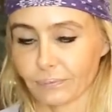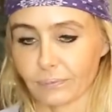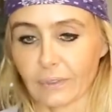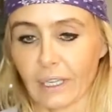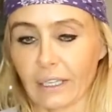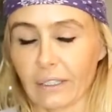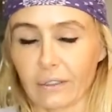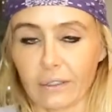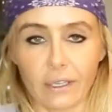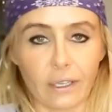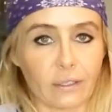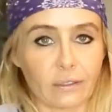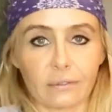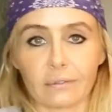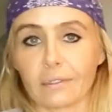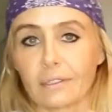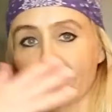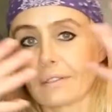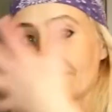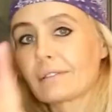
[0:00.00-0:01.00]
I don't know,
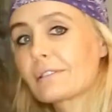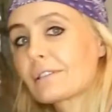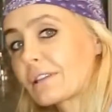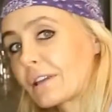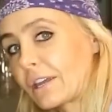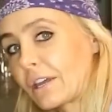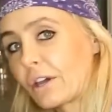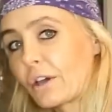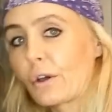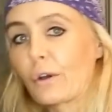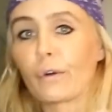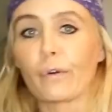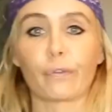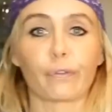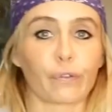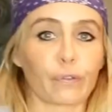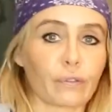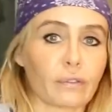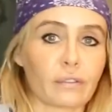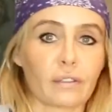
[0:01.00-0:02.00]
to go
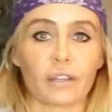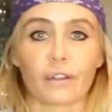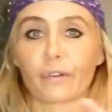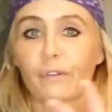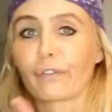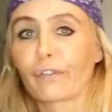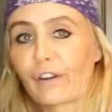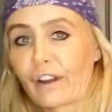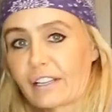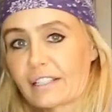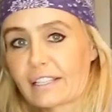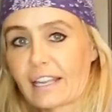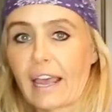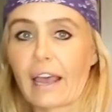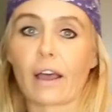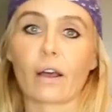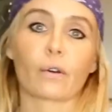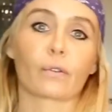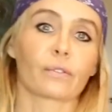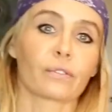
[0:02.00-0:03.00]
to your friend's
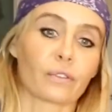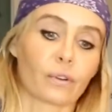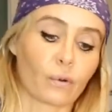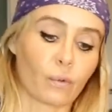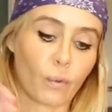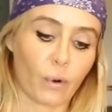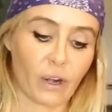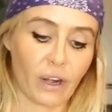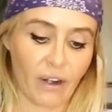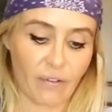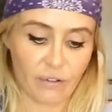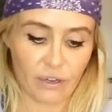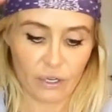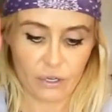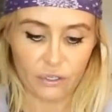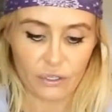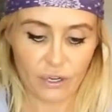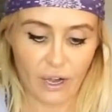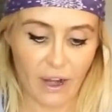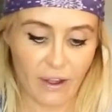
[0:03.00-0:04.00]
house or wherever
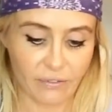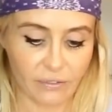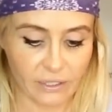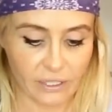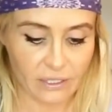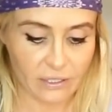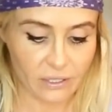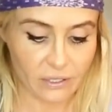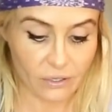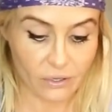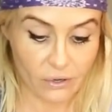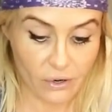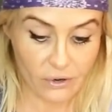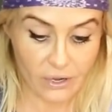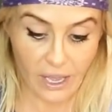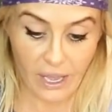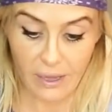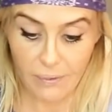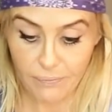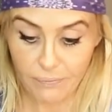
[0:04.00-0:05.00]
you're traveling to.
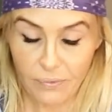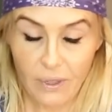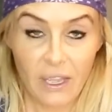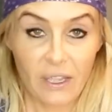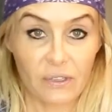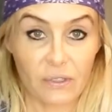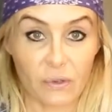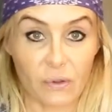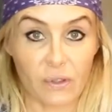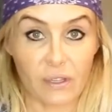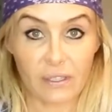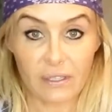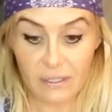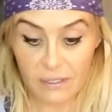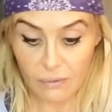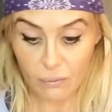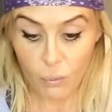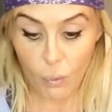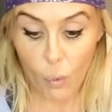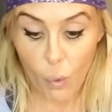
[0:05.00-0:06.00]
Okay, so this
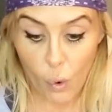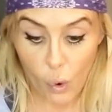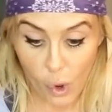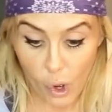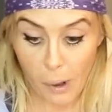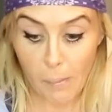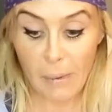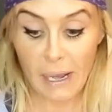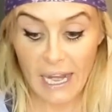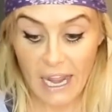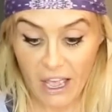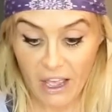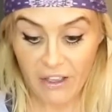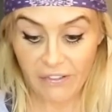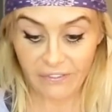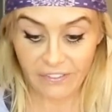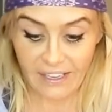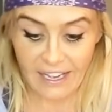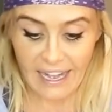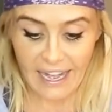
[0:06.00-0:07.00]
is warm
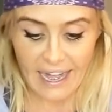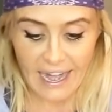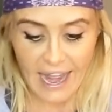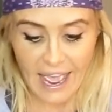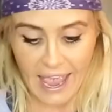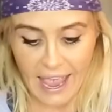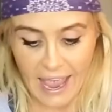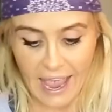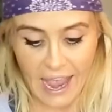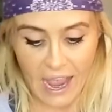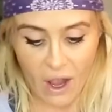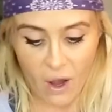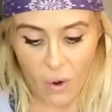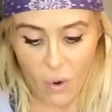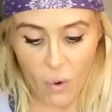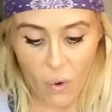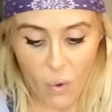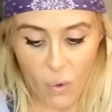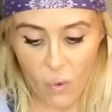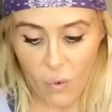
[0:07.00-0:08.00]
enough
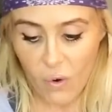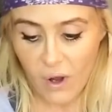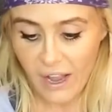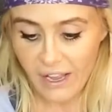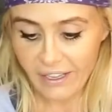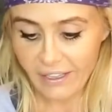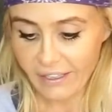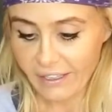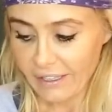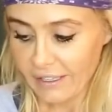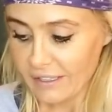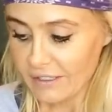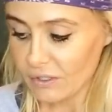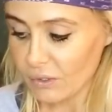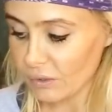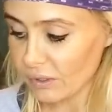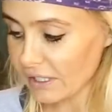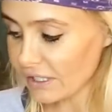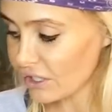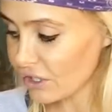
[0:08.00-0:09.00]
now.
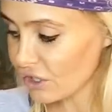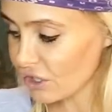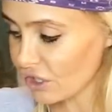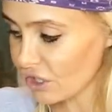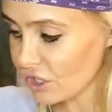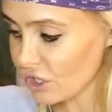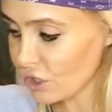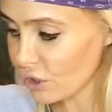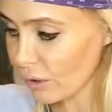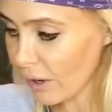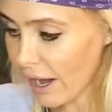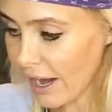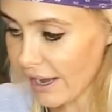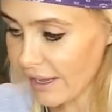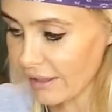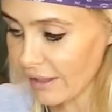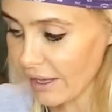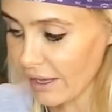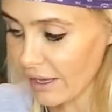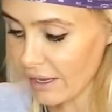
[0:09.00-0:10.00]
So let's
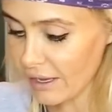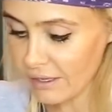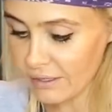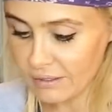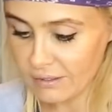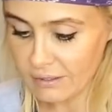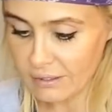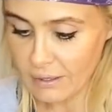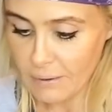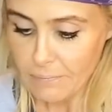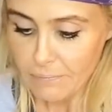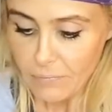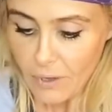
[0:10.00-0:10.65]
try this.